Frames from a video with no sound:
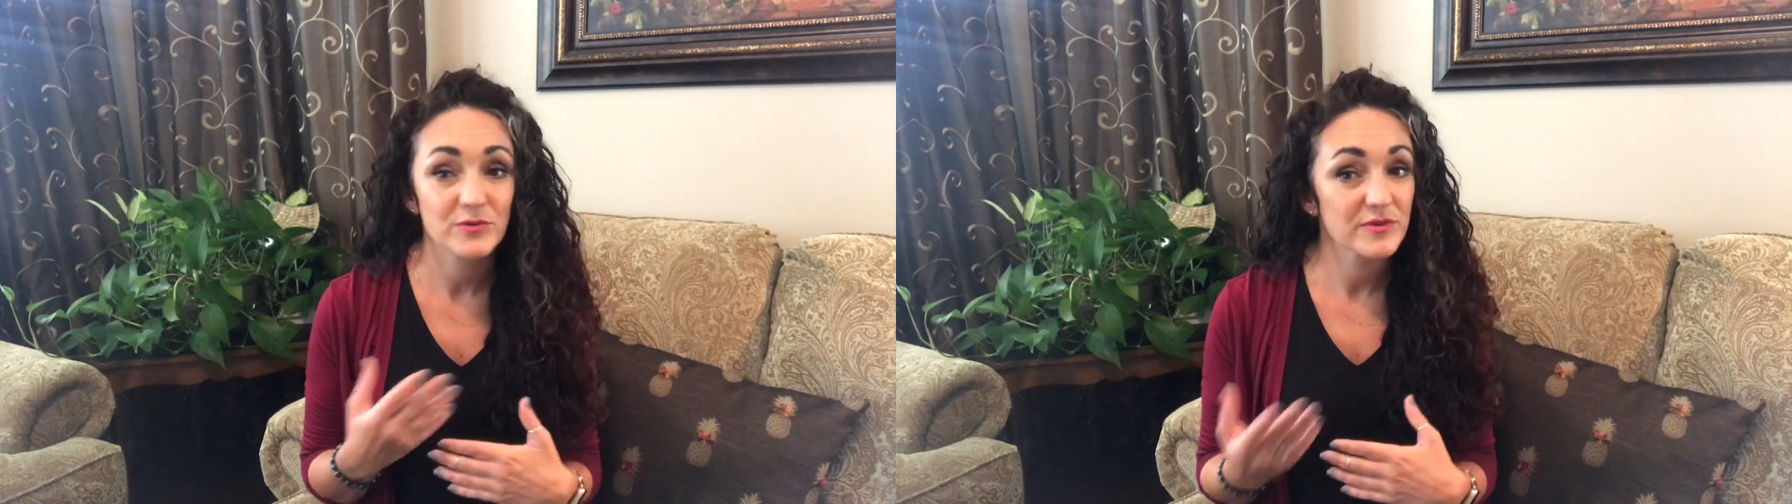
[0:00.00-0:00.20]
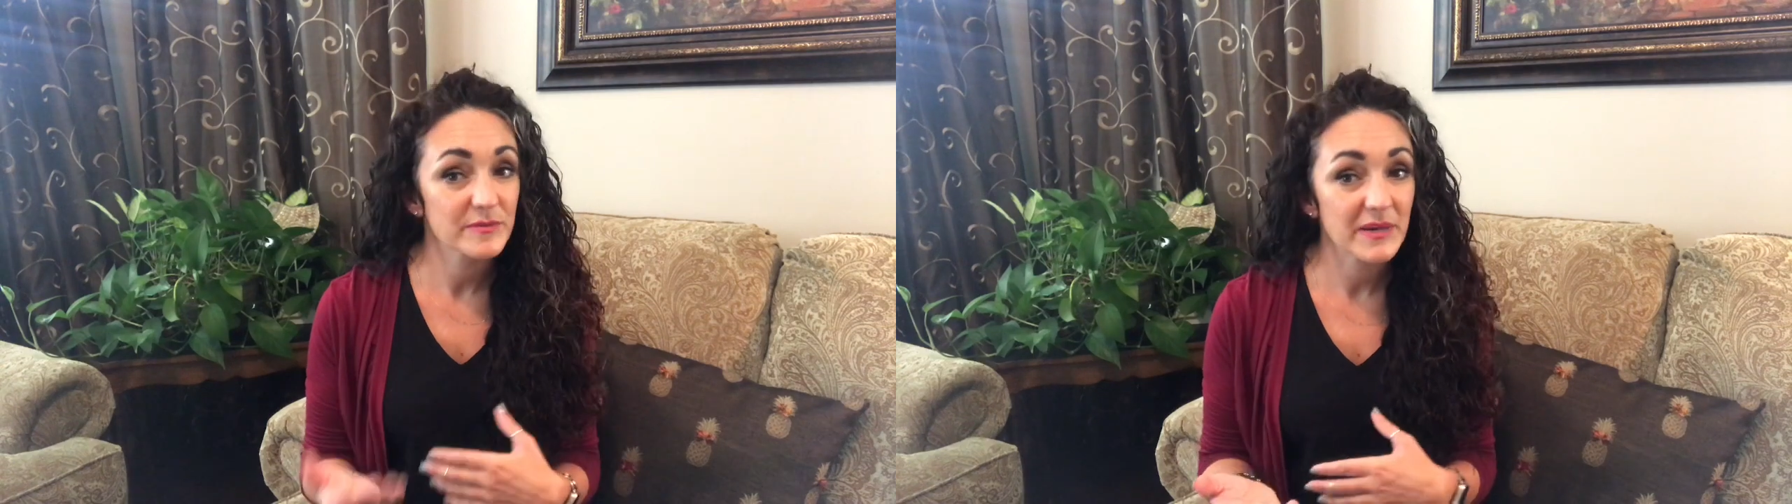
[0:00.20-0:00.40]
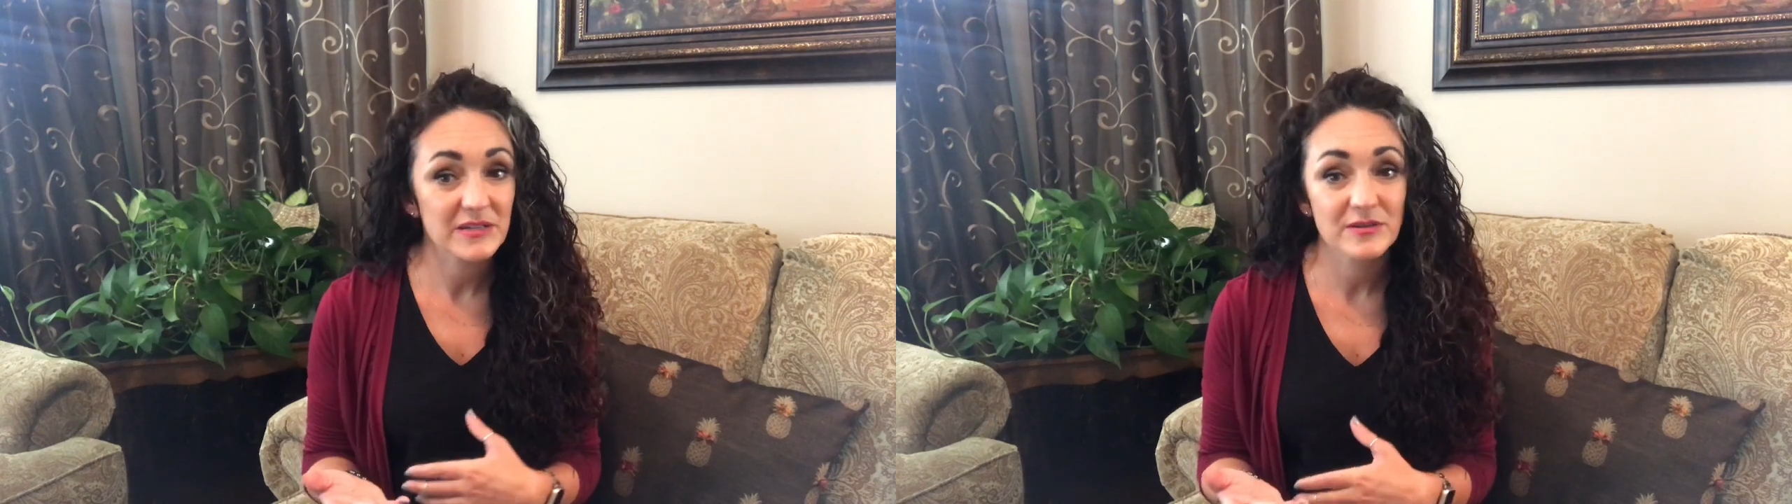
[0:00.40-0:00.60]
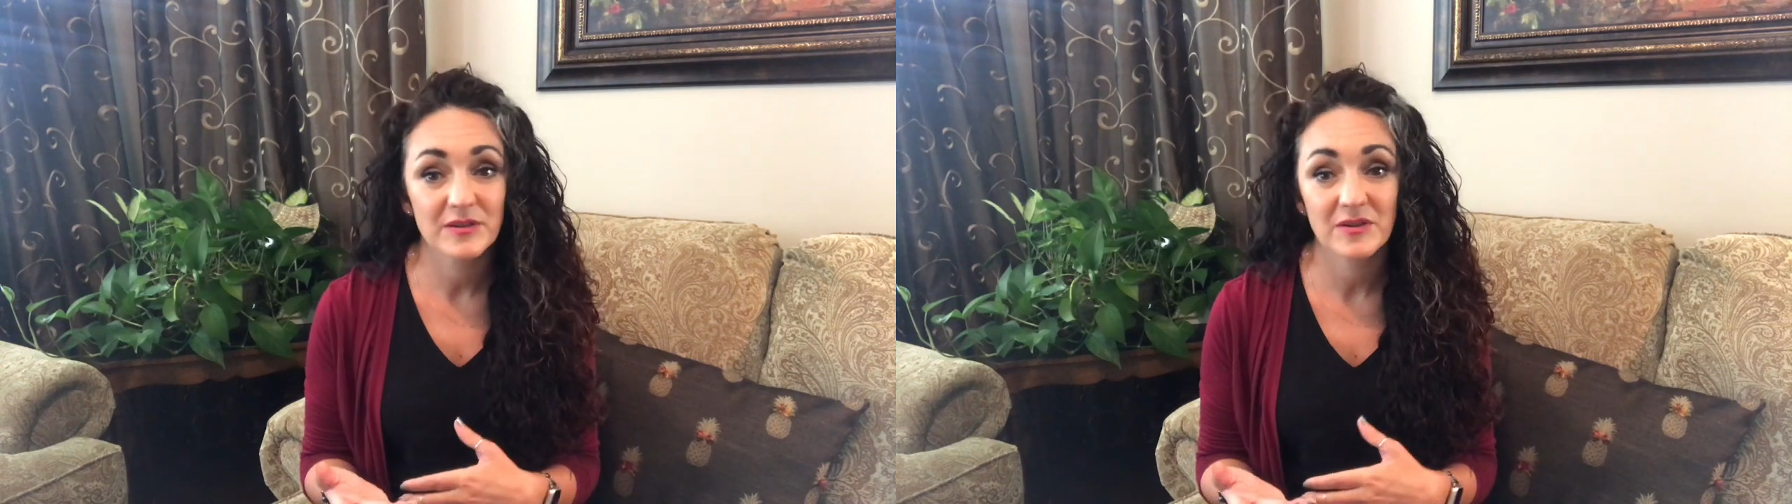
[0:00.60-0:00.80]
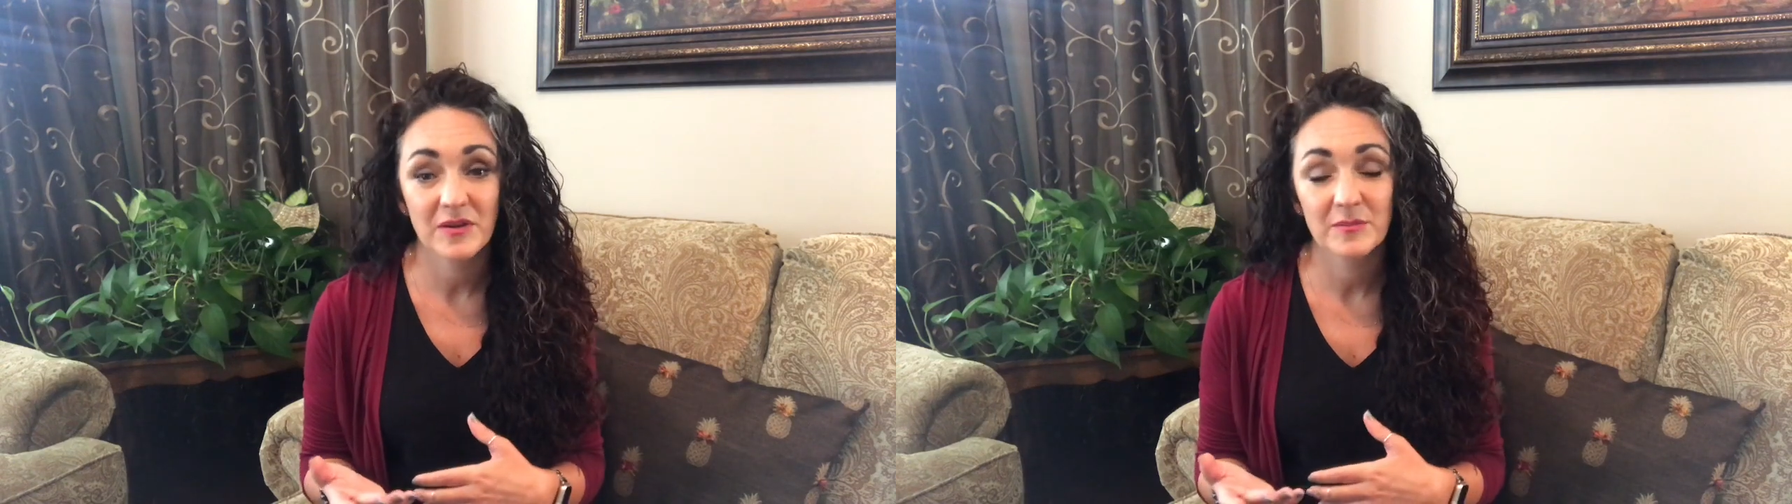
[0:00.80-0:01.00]
or the
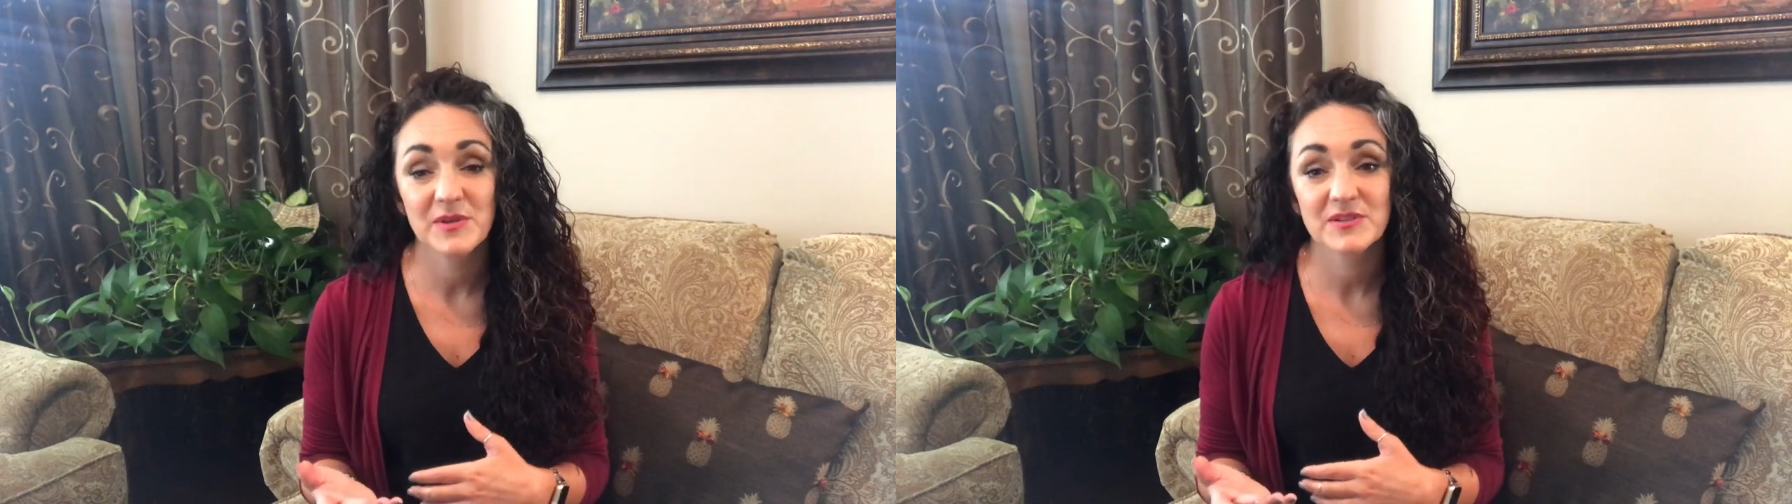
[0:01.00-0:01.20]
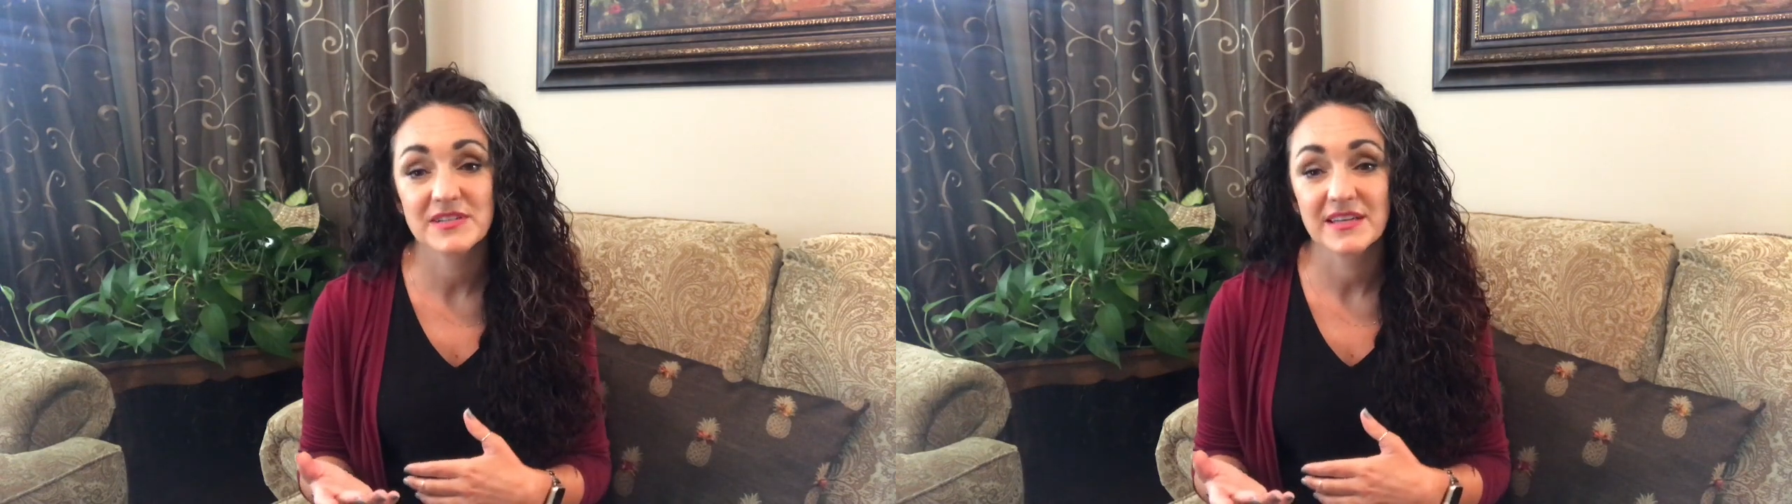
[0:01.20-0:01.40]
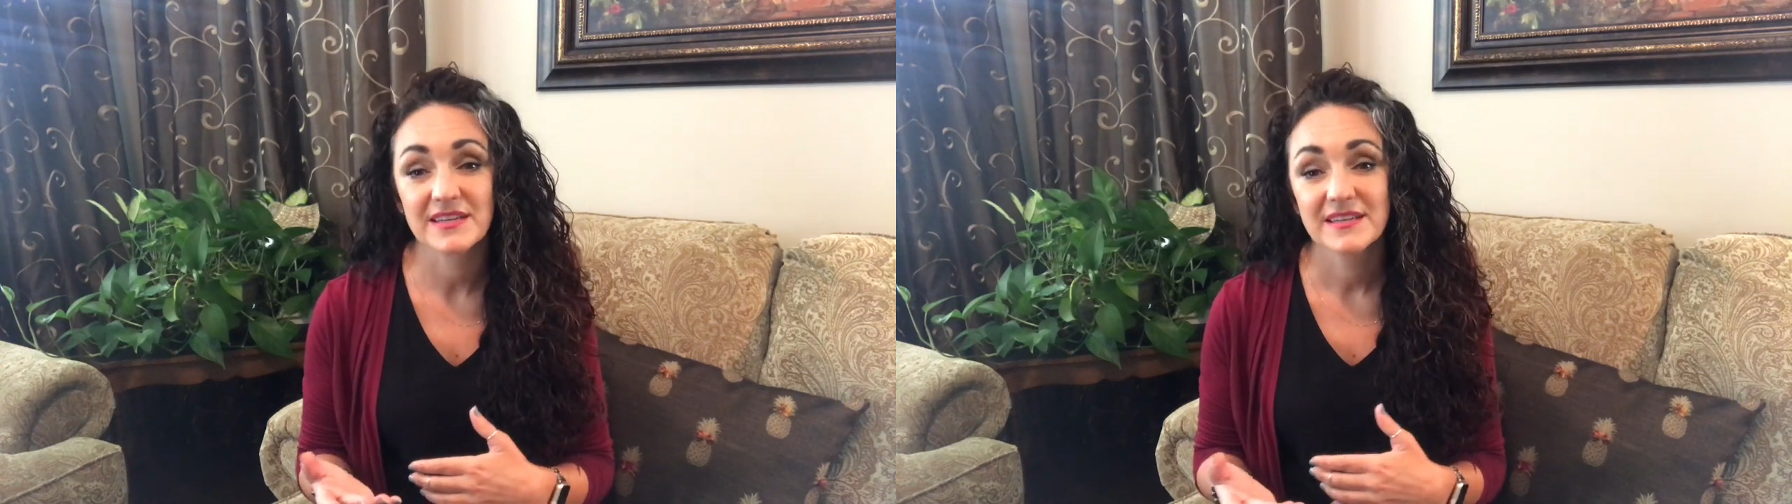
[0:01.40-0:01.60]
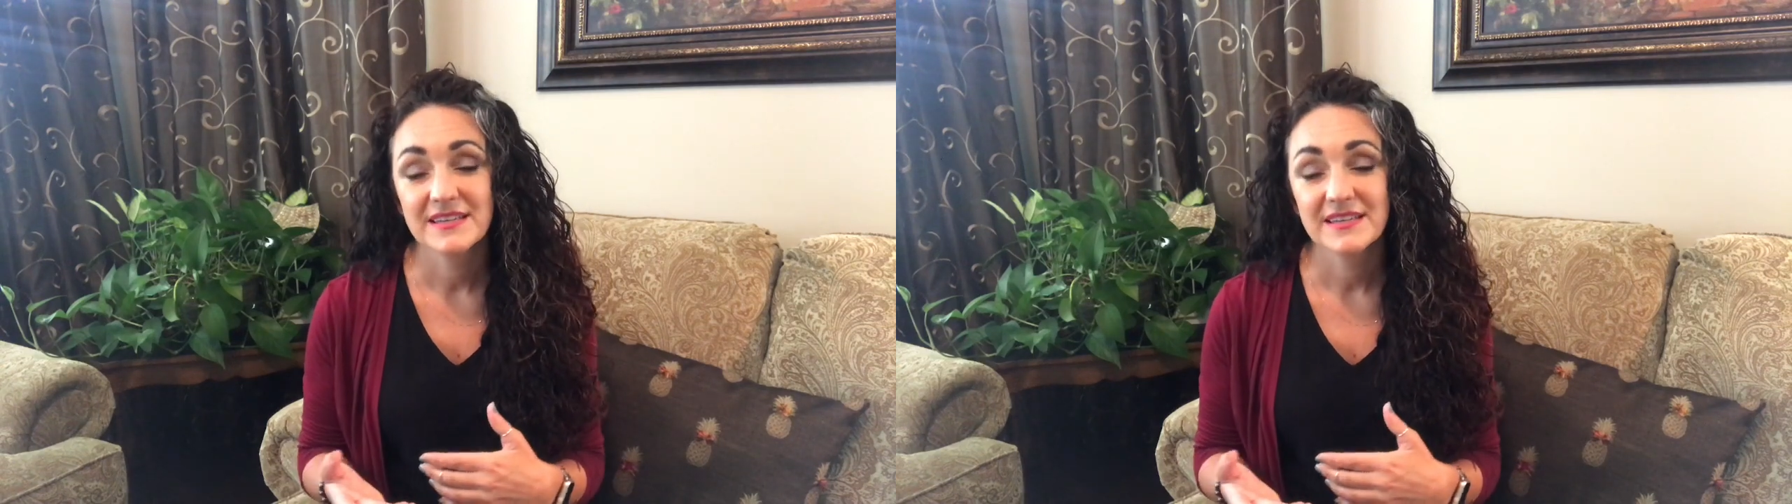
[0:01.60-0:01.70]
medical community.